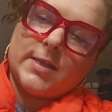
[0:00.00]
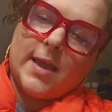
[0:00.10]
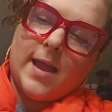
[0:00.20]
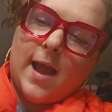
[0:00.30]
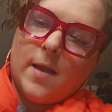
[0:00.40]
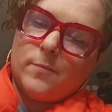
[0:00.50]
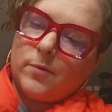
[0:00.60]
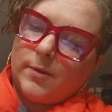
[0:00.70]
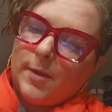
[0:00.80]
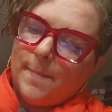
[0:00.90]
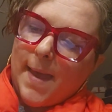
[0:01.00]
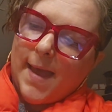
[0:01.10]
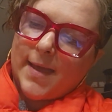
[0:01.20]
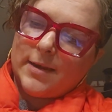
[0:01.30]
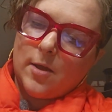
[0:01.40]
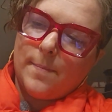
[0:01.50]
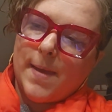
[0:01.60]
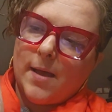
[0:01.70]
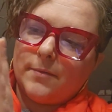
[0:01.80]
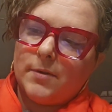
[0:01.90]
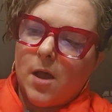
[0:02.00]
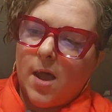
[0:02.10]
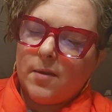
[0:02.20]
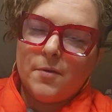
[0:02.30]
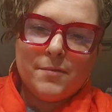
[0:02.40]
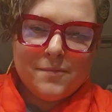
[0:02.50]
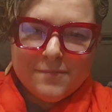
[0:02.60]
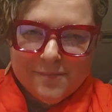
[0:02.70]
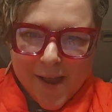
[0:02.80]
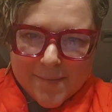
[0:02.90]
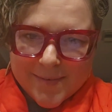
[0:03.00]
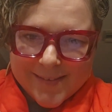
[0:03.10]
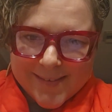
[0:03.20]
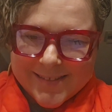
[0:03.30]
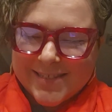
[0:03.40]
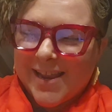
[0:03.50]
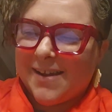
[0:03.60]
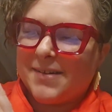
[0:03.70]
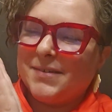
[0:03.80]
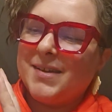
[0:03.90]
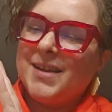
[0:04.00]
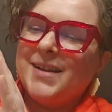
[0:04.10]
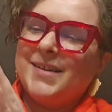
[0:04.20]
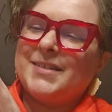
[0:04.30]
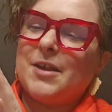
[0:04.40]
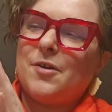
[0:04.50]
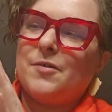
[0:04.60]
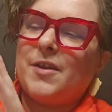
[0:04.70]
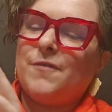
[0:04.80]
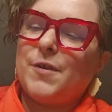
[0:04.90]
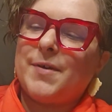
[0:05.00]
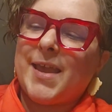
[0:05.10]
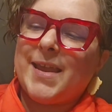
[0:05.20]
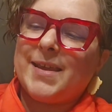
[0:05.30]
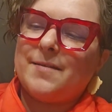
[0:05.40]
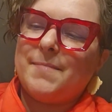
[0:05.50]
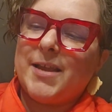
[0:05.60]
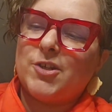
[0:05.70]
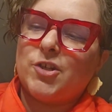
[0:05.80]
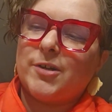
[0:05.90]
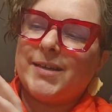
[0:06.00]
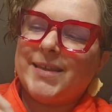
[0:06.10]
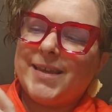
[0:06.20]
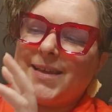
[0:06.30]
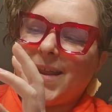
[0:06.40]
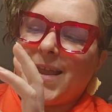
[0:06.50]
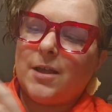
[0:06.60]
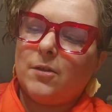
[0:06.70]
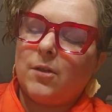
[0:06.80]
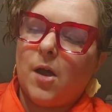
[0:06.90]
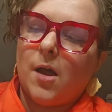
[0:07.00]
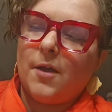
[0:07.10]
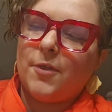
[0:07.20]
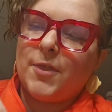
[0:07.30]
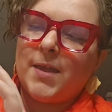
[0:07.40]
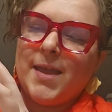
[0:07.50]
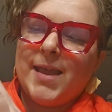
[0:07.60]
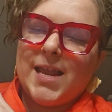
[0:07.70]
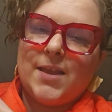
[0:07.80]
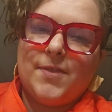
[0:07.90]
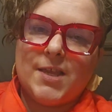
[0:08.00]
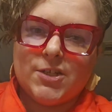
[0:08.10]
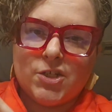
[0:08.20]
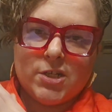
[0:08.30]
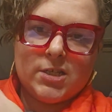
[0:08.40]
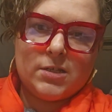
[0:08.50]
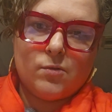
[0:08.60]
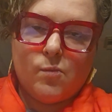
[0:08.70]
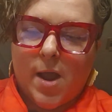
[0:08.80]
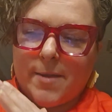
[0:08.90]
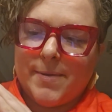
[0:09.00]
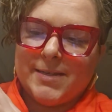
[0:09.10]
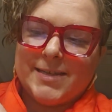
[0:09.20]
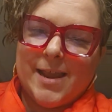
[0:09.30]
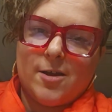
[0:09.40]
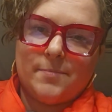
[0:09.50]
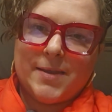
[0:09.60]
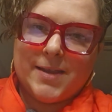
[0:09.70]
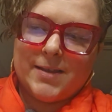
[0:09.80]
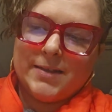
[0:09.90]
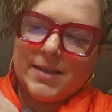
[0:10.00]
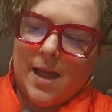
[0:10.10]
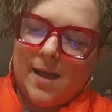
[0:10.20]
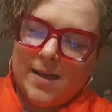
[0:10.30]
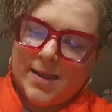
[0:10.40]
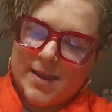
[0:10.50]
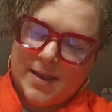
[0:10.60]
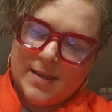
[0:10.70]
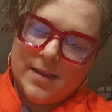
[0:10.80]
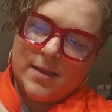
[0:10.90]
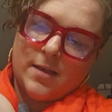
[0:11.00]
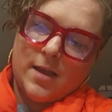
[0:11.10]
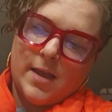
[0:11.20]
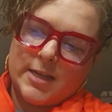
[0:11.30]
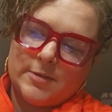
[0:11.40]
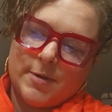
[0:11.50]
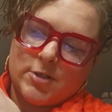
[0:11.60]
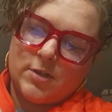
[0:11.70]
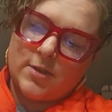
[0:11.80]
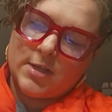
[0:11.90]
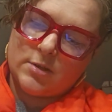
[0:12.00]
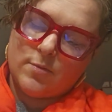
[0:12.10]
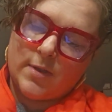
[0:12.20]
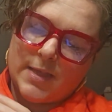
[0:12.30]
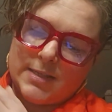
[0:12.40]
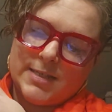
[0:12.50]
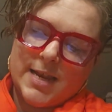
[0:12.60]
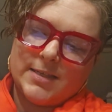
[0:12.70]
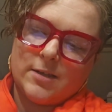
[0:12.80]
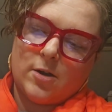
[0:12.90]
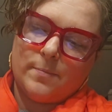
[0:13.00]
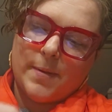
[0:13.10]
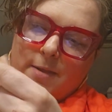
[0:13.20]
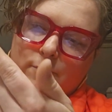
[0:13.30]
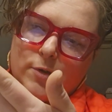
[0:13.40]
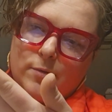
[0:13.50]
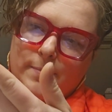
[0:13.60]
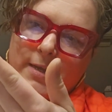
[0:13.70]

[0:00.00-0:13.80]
say I'm really bad about not wiping these down. So if you can, make sure and get a cloth and then just wipe it down because especially this one that stays in our bedroom